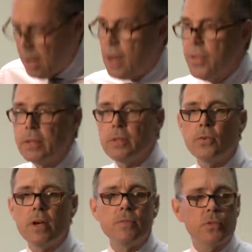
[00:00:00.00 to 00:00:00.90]
I think the
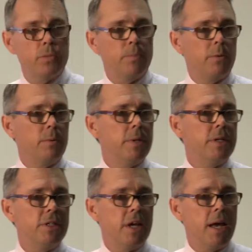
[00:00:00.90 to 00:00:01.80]
three of us would probably
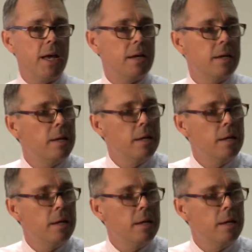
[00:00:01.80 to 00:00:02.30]
share